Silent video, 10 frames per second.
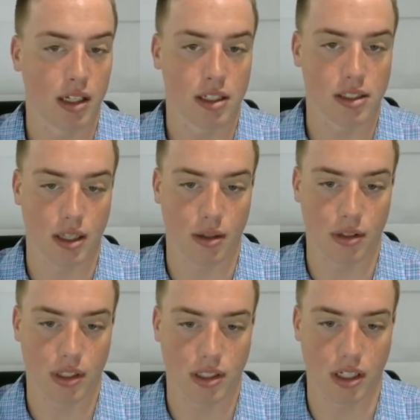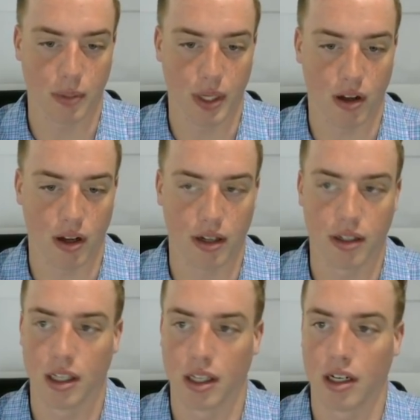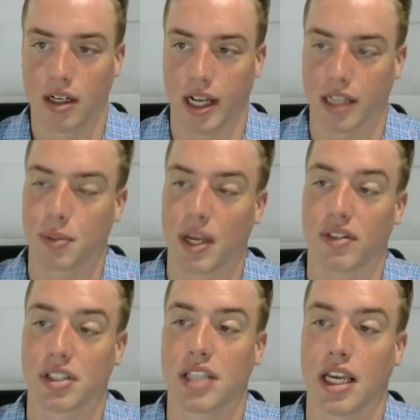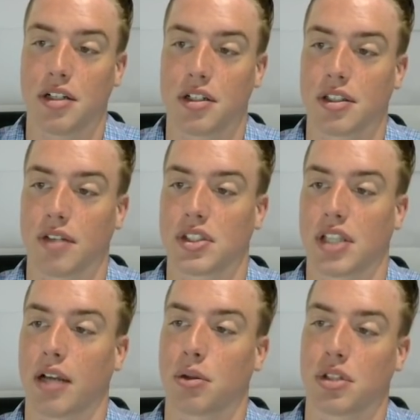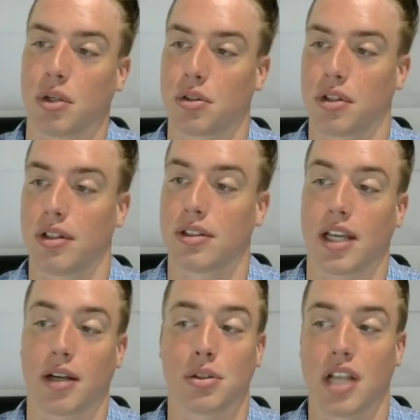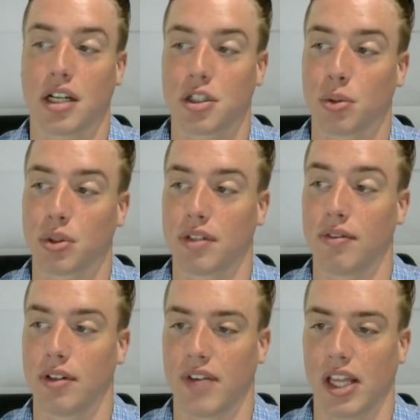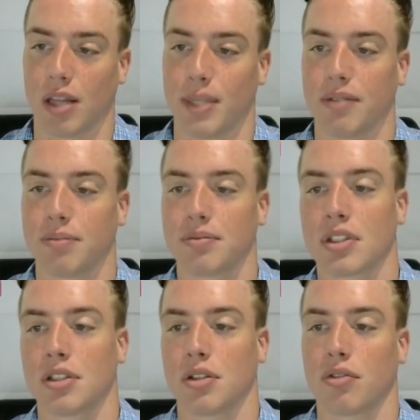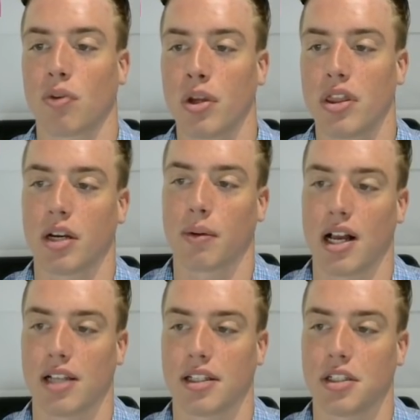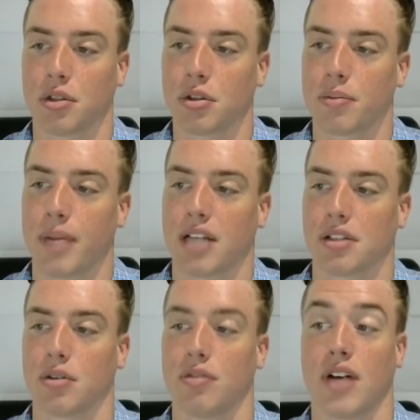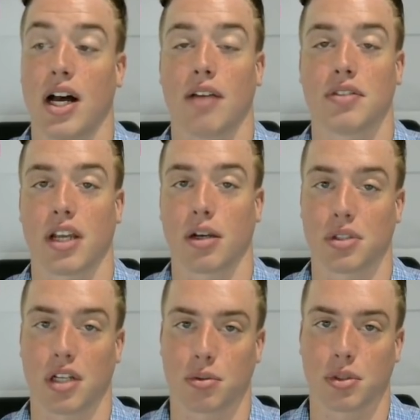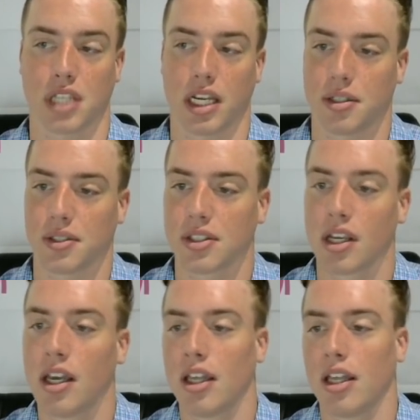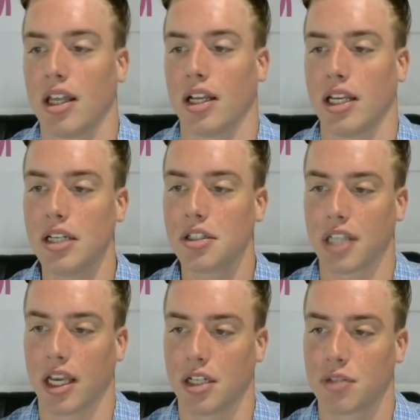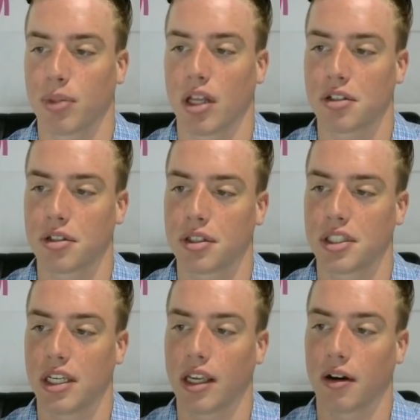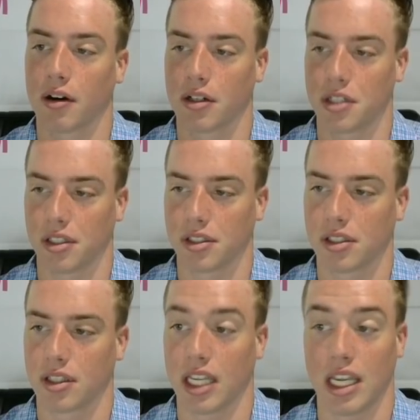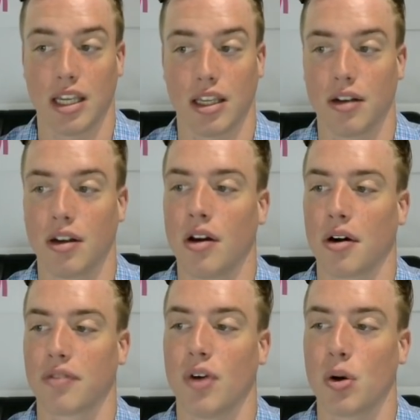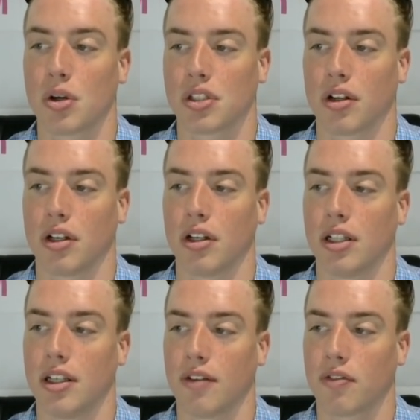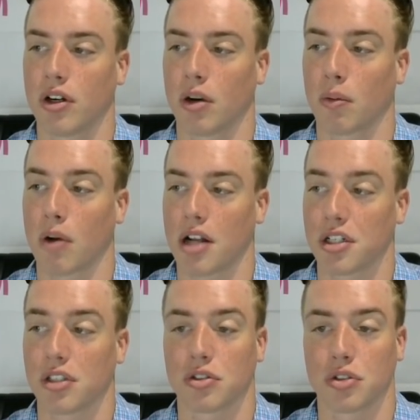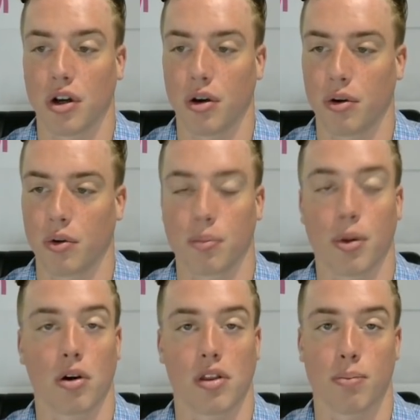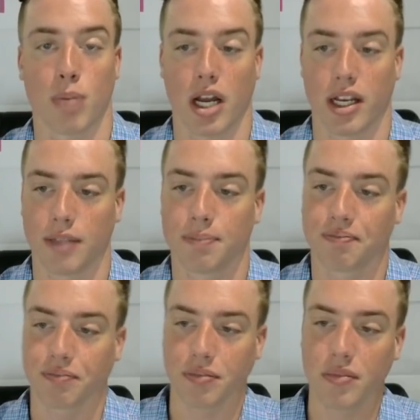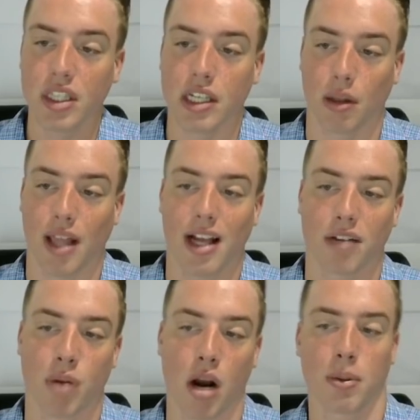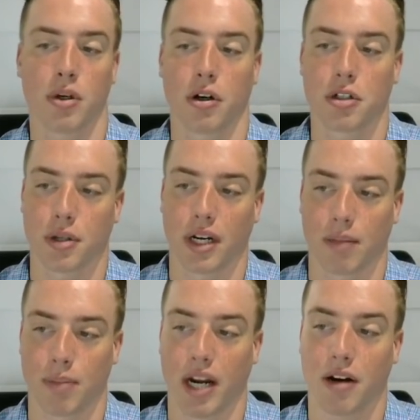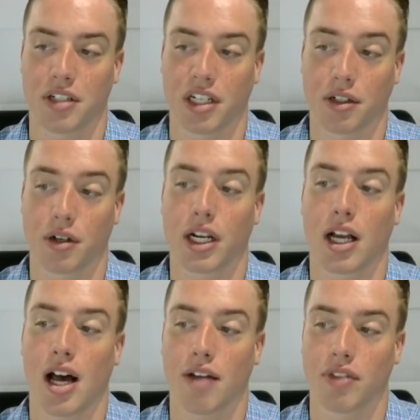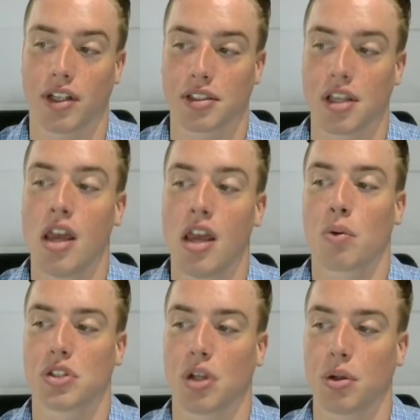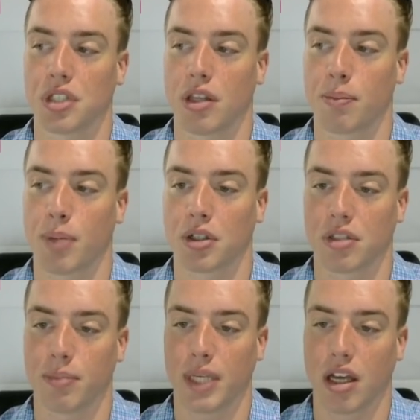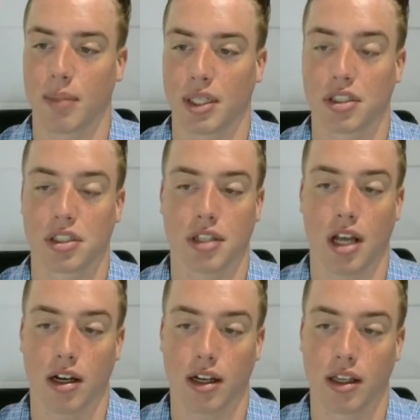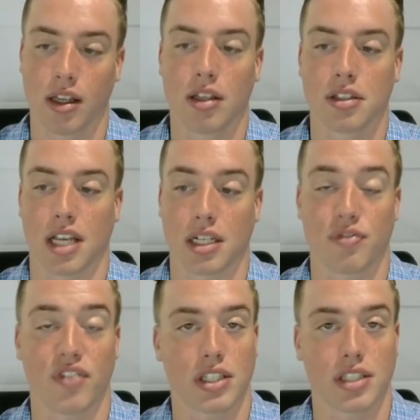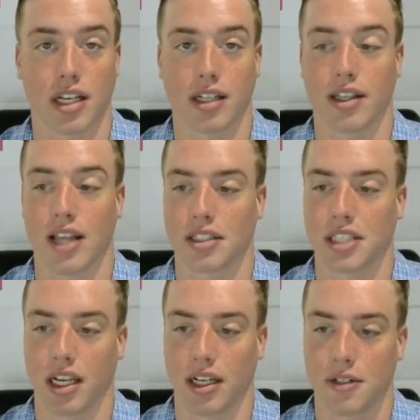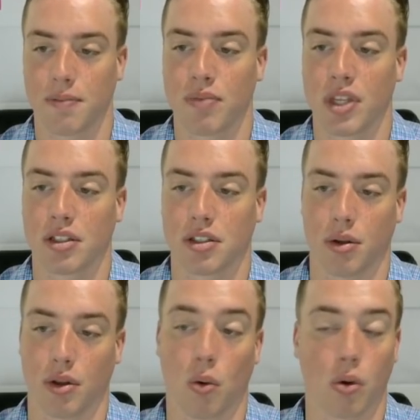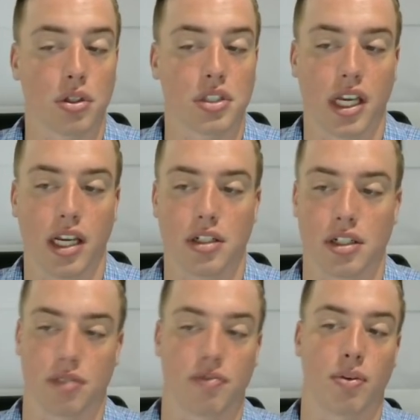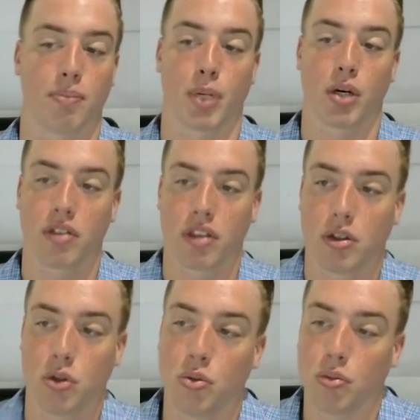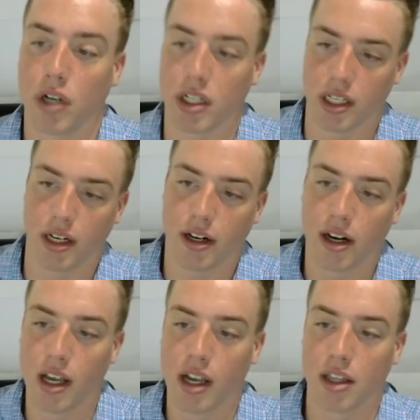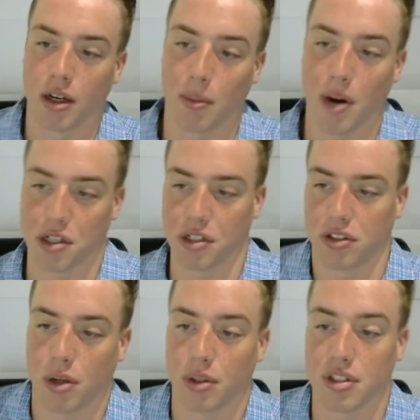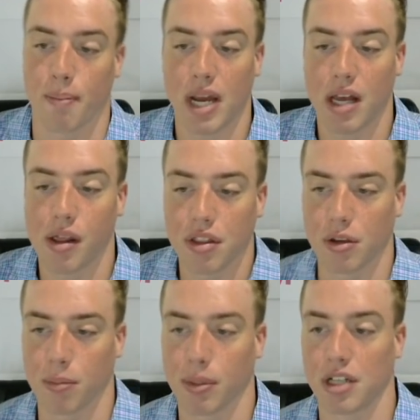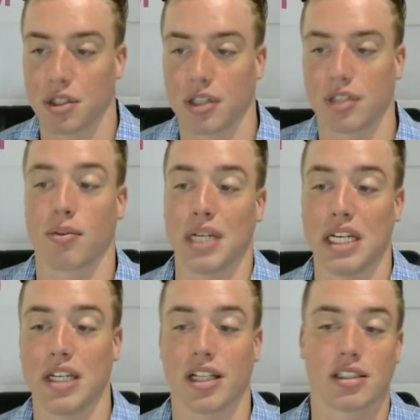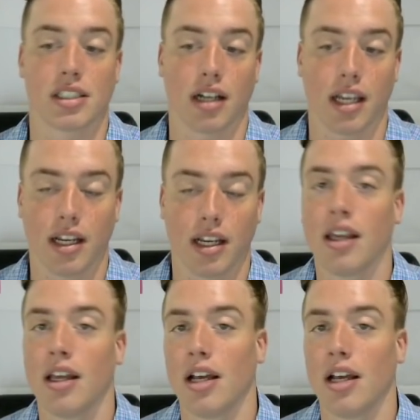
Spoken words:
So, continuing on. Next, we have the stages of psychosexual development. So Freud theorized that children pass through 5 psychosexual stages. In each stage, pleasure-seeking urges, the id, are focused on a different erogenous zone or part of the body. Now, lack of proper nurturing and parenting during conflicts results in the person becoming stuck/fixated in that stage. So the oral stage is from birth to 1 year. The erogenous zone is the mouth. Your pleasure is from eating and sucking.